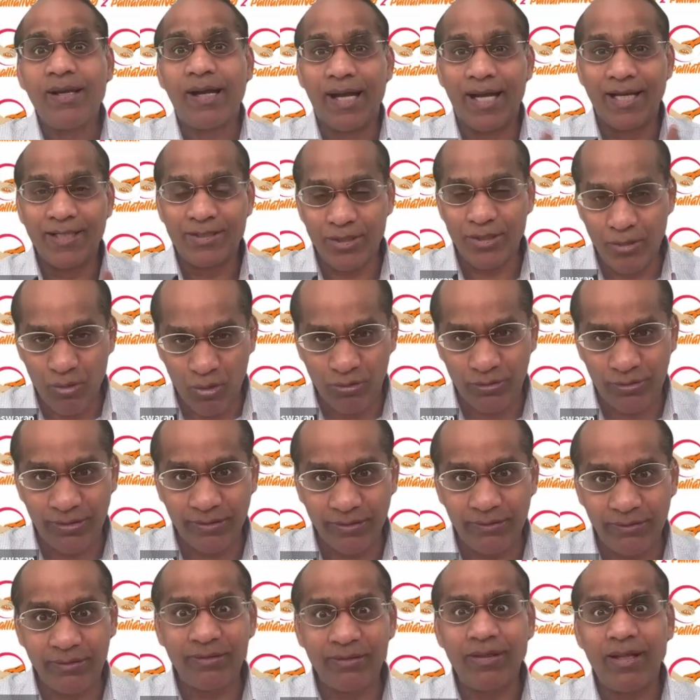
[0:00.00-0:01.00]
As a
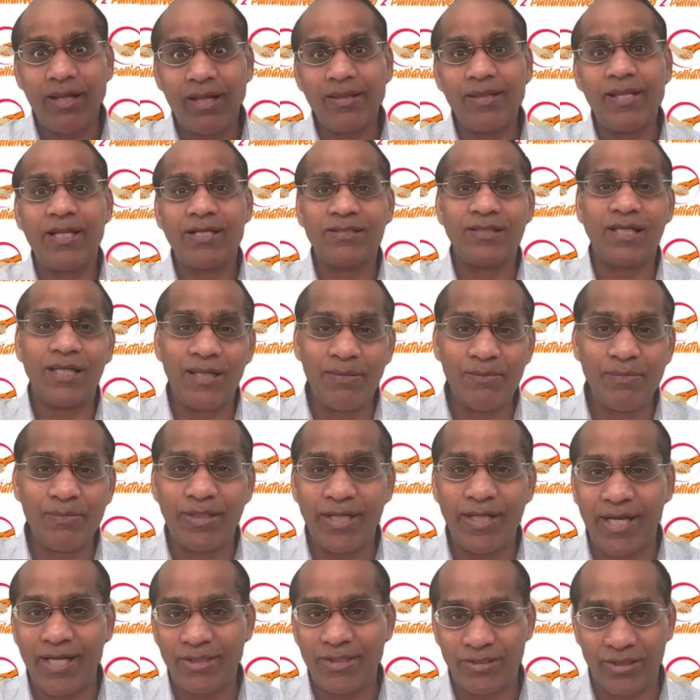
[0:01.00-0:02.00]
doctor, there is a
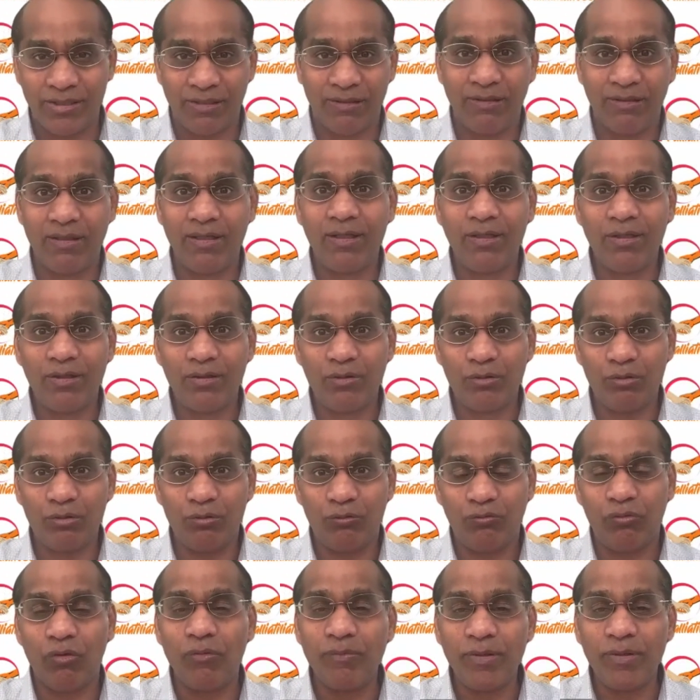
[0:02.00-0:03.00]
limitation
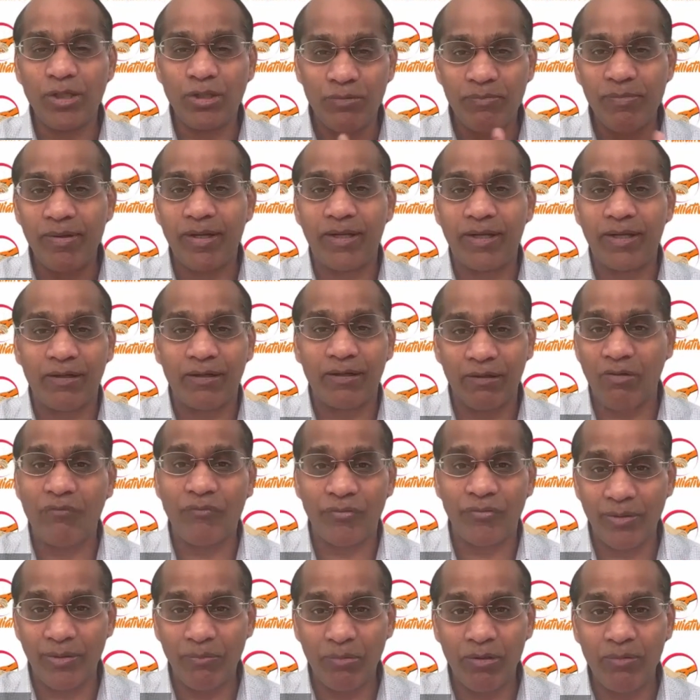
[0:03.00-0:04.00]
for me to make her
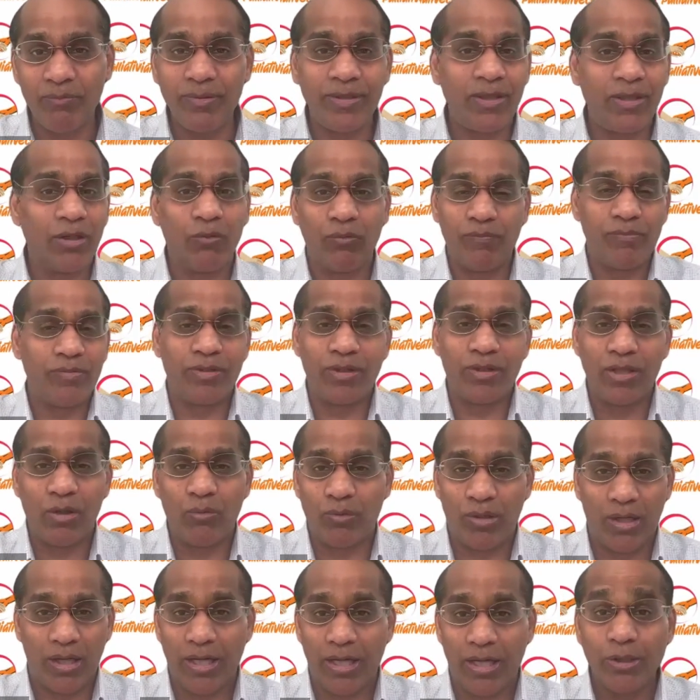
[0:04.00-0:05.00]
comfortable
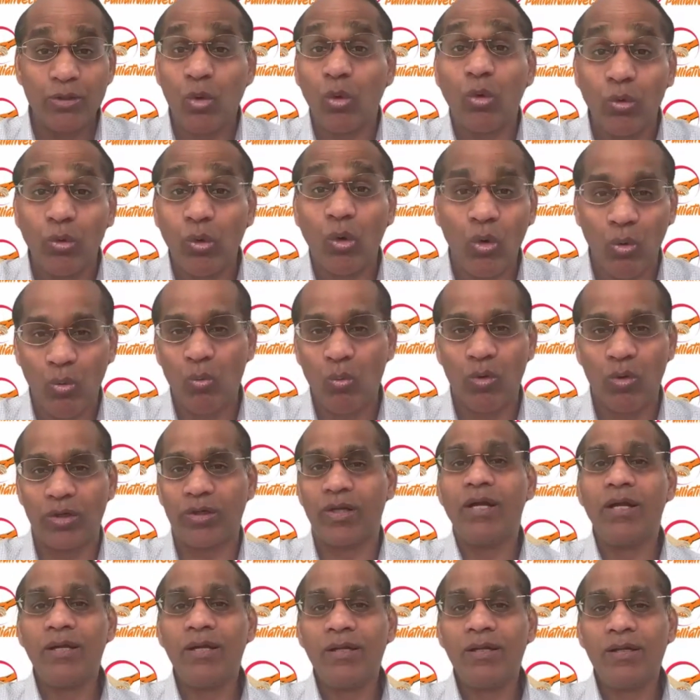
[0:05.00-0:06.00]
without I don't know
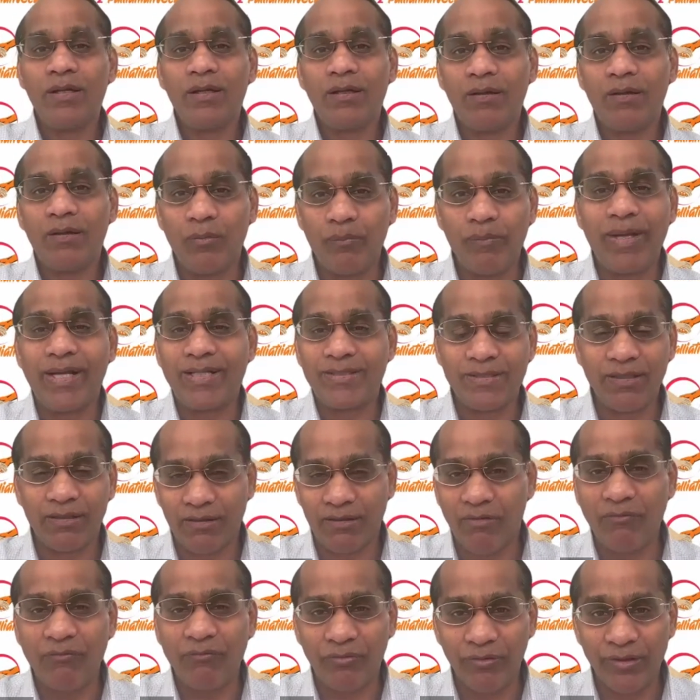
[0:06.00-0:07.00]
what makes her
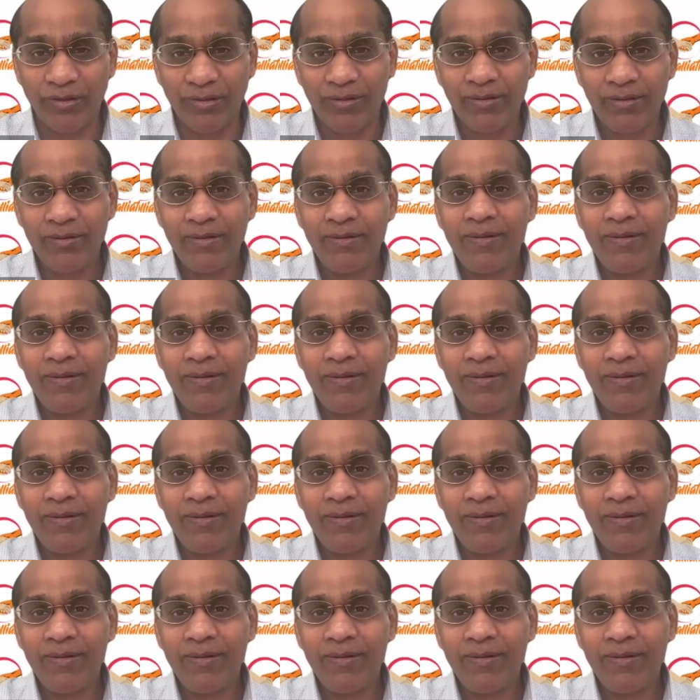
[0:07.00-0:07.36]
comfortable.